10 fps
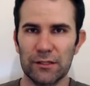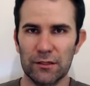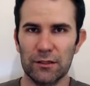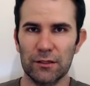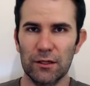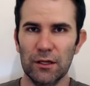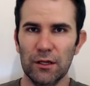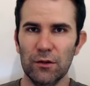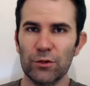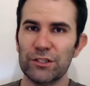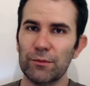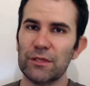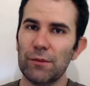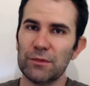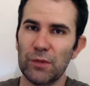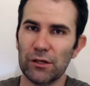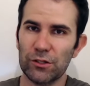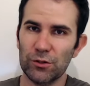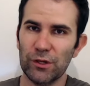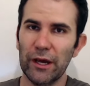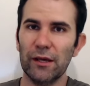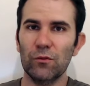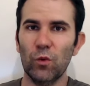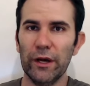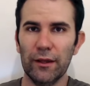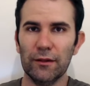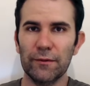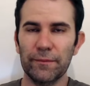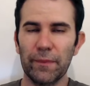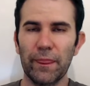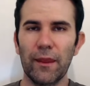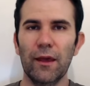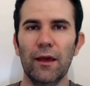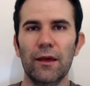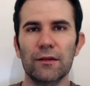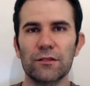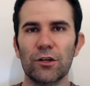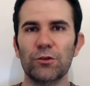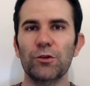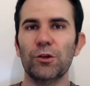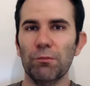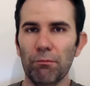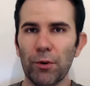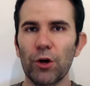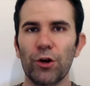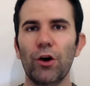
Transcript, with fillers: in it which sometimes makes you gain weight. So you can burn